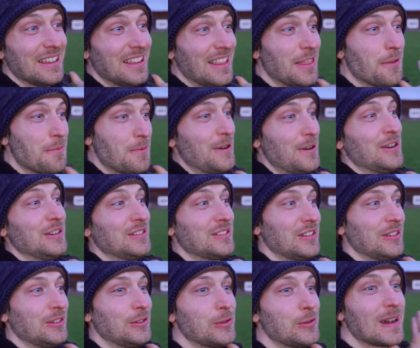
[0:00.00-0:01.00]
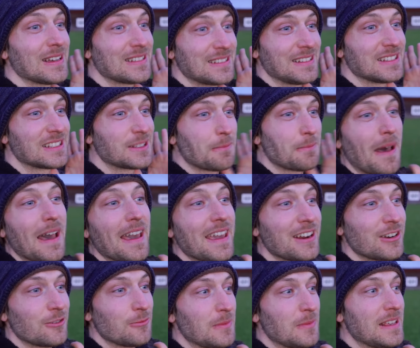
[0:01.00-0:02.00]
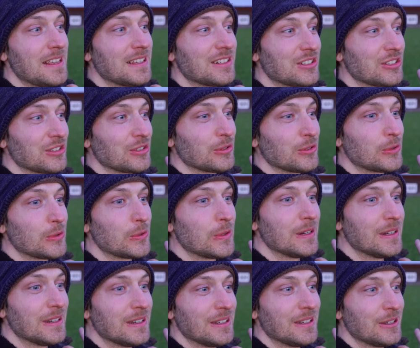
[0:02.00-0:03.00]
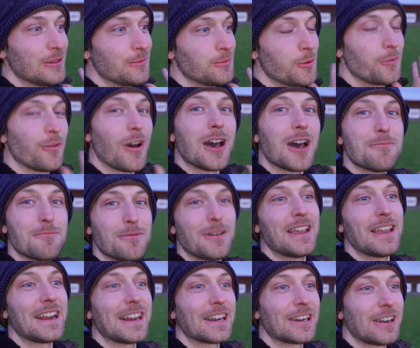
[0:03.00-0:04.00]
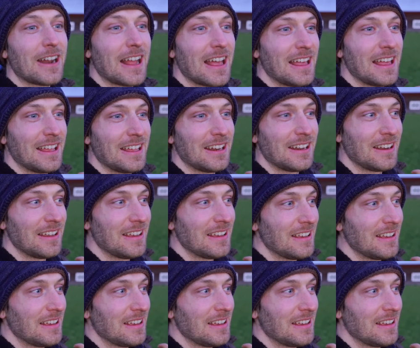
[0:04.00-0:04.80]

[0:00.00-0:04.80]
The person who has inspired me to move up here and